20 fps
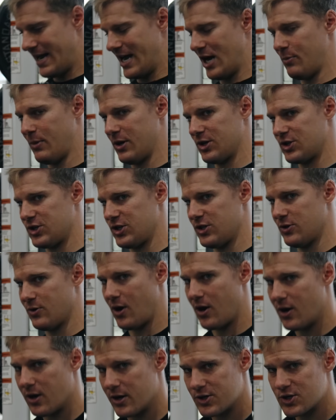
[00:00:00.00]
how much do you
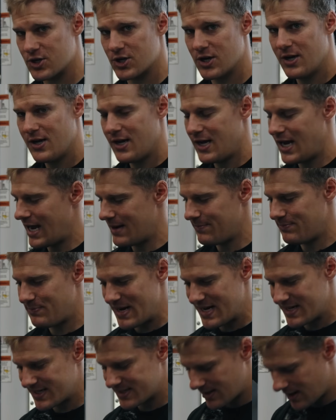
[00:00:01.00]
arch, and
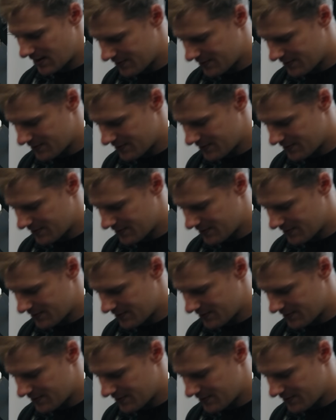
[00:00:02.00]
based